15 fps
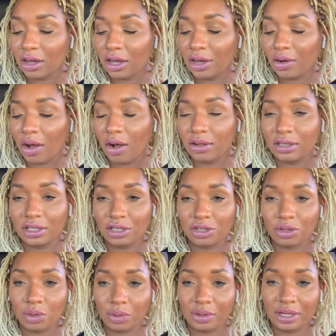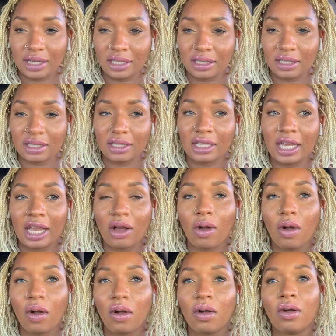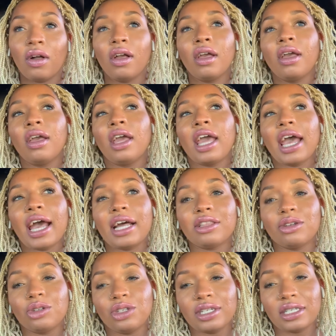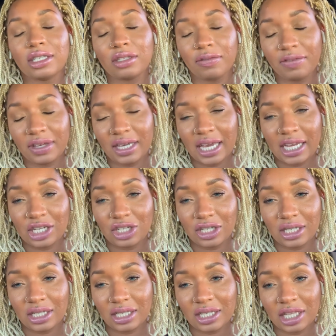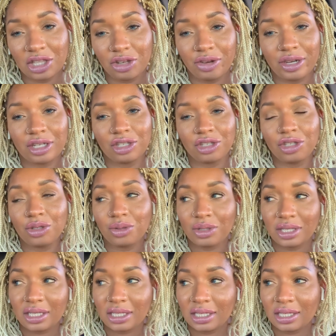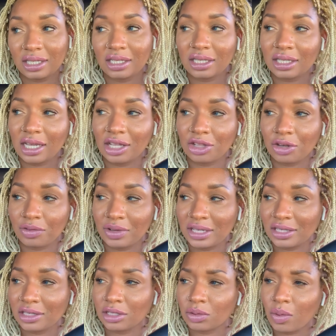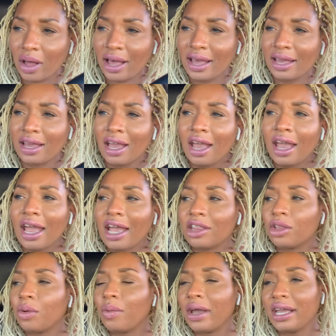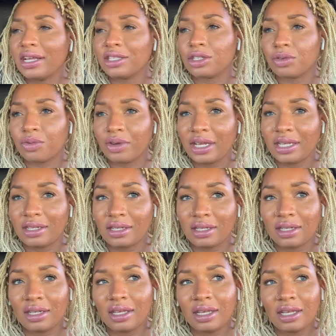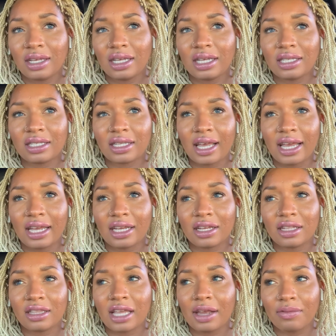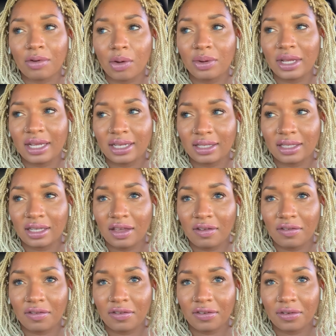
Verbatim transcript: in all these stories. They all had their justifications and their excuses and their reasons why. And the way it's written is like they wrote it as if,